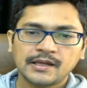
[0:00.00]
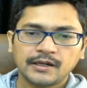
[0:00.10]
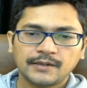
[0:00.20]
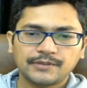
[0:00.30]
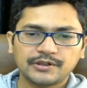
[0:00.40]

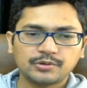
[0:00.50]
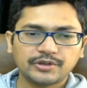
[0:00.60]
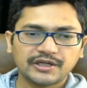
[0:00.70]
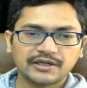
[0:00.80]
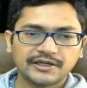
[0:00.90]
But
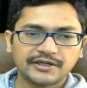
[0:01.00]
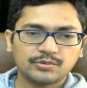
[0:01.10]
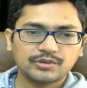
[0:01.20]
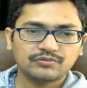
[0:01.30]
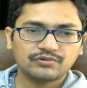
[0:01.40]
okay, knight
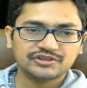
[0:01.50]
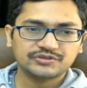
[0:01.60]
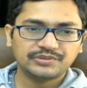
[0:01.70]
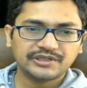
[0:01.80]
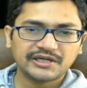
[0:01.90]
e1
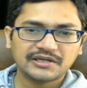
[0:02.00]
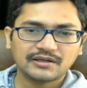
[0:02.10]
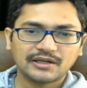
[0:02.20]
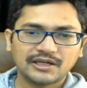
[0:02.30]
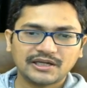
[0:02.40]
was
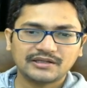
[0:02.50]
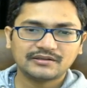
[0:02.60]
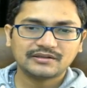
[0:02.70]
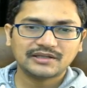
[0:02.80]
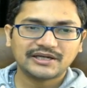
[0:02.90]
played,
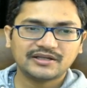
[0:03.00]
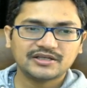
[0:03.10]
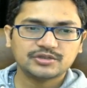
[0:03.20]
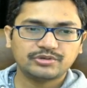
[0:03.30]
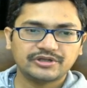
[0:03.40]
and the
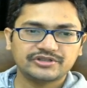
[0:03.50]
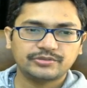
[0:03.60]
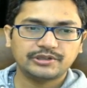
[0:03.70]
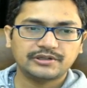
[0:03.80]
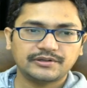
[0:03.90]
idea is very
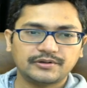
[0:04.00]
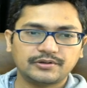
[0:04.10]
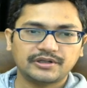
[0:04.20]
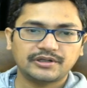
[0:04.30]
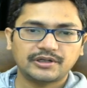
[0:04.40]
similar.
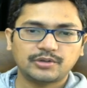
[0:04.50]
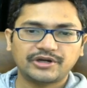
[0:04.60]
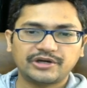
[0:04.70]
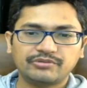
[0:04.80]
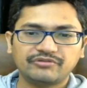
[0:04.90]
Okay, now
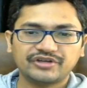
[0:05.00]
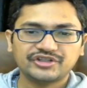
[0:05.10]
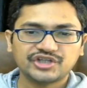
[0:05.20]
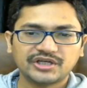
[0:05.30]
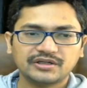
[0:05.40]
knight
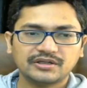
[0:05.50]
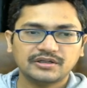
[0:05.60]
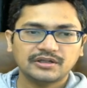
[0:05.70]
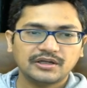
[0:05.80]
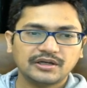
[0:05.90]
b5 check,
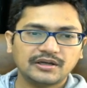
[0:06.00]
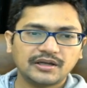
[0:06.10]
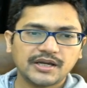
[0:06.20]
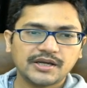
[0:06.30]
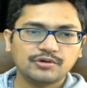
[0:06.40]

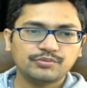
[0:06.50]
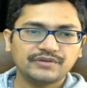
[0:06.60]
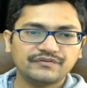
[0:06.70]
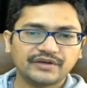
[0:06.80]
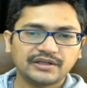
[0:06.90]
knight into
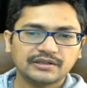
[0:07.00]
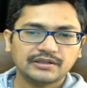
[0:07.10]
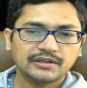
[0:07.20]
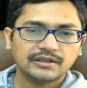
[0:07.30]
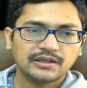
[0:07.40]
b5,
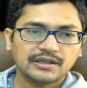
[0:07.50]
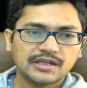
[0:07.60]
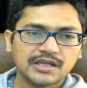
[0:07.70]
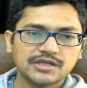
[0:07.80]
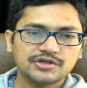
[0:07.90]

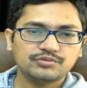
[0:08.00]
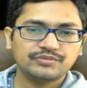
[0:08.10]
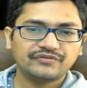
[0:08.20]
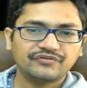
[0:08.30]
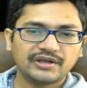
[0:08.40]
a into
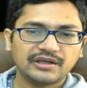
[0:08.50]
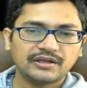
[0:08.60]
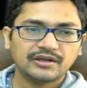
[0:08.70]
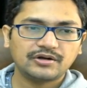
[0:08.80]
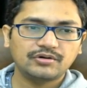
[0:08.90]

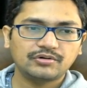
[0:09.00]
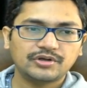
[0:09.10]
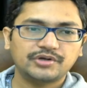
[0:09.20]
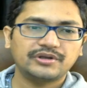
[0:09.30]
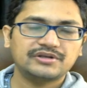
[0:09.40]
b5, rook
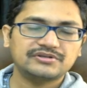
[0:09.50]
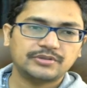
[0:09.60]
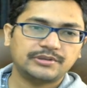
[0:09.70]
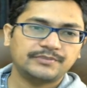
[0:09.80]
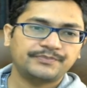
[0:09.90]
into
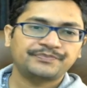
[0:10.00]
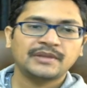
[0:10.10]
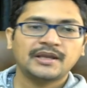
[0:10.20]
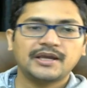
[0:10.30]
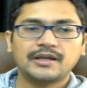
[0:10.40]
a7,
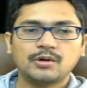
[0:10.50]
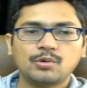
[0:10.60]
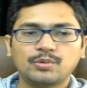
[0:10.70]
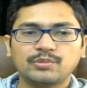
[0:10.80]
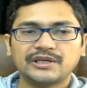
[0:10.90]
and
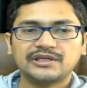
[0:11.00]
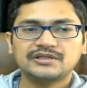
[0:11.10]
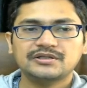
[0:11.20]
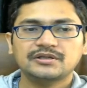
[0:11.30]
now white